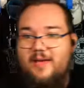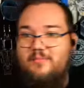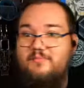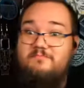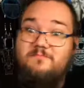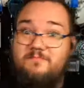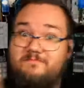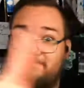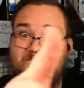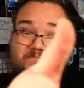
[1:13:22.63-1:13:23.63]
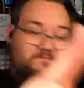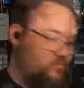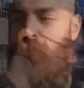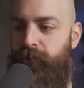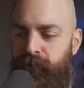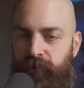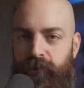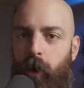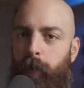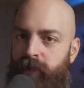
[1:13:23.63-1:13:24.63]
that, there's so much
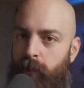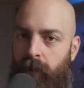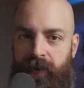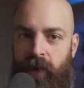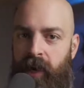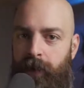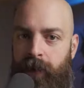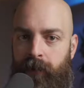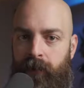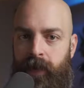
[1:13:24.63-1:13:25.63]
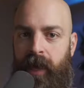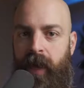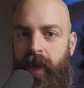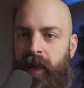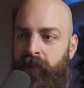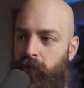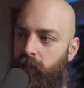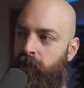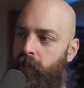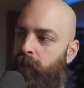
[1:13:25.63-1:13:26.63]
more to talk about here, and I
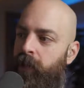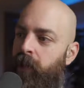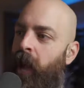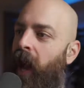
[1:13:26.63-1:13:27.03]
do think we